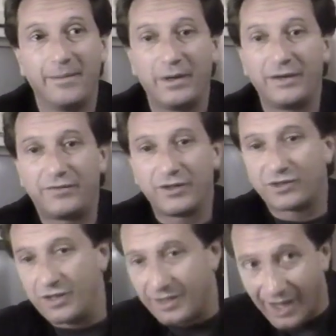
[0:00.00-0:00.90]
But if
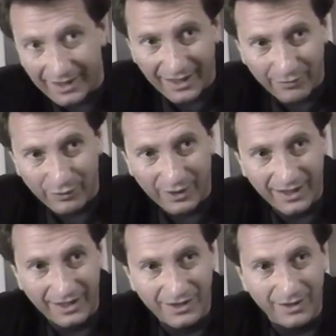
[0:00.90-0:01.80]
there's nothing for the
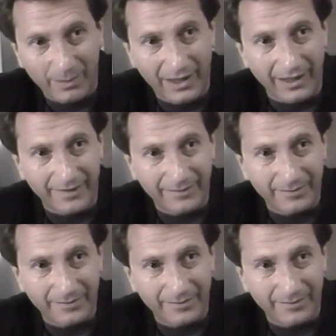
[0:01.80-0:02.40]
kids in the bit,